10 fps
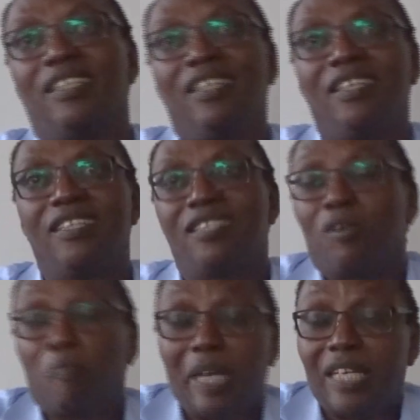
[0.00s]
Yeah.
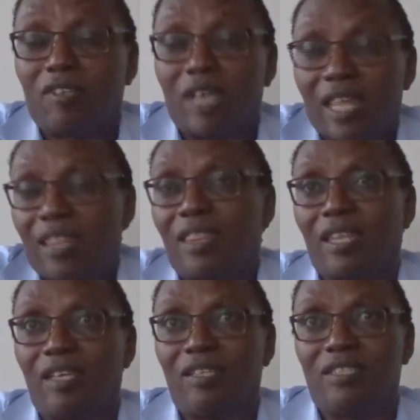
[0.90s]
So mental health
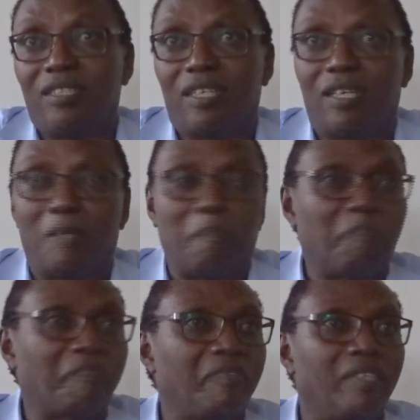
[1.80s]
is
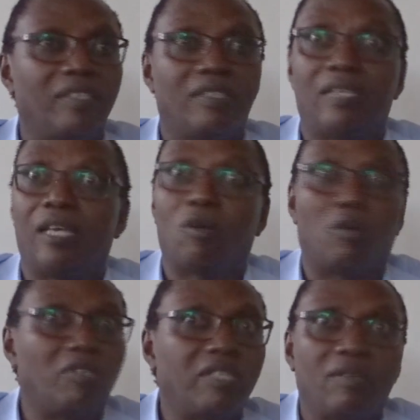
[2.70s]

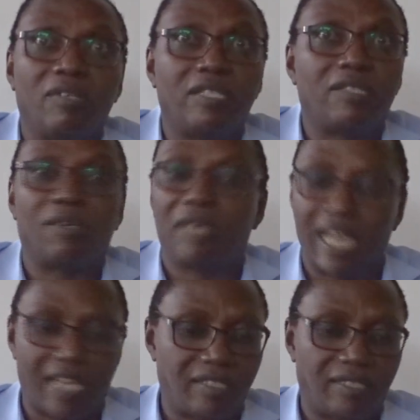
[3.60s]
psychological
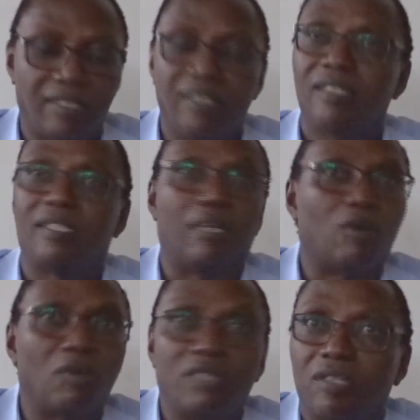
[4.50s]
disorders,
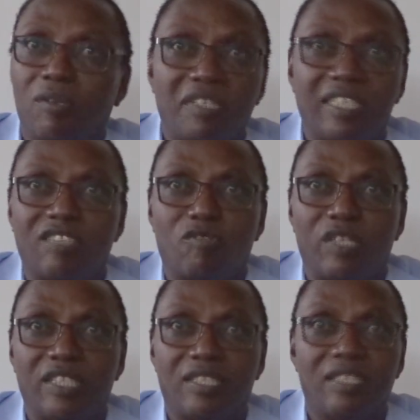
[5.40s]
psychological
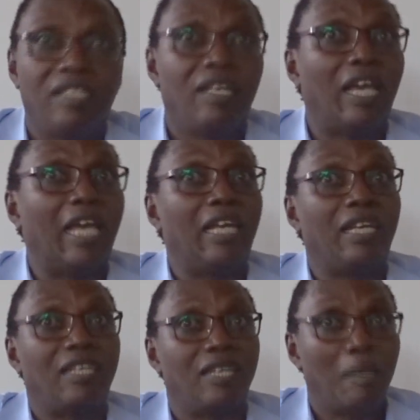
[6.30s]
distress,
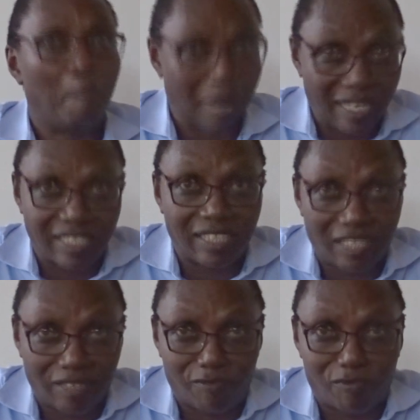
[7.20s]
and
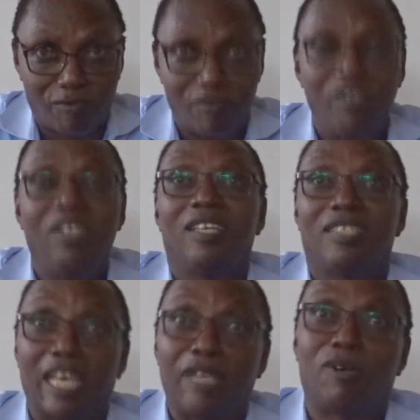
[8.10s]
positive
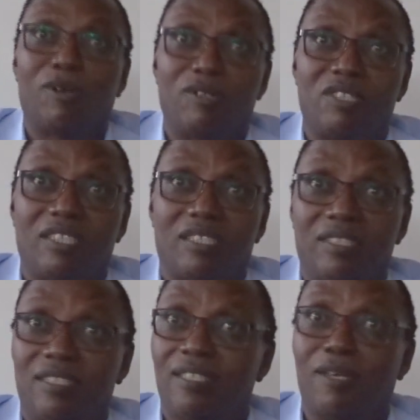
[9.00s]
psychology.
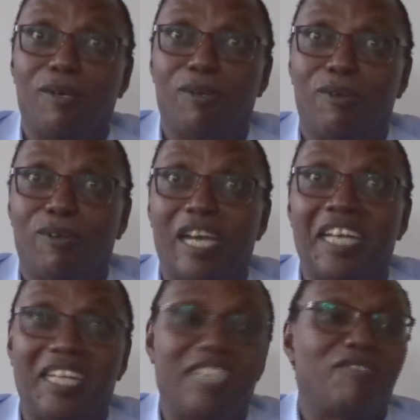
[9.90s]
So I
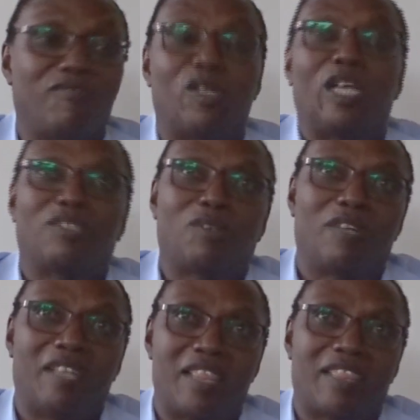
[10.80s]
need to focus
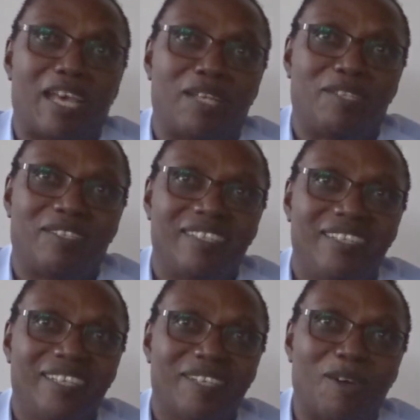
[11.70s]
on the third
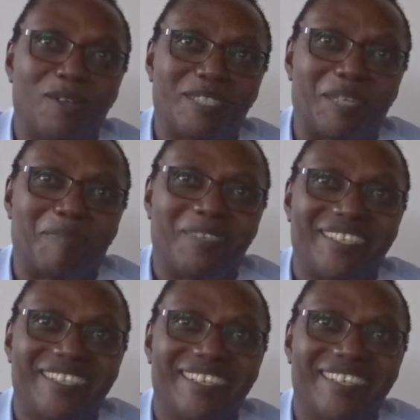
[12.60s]
concept.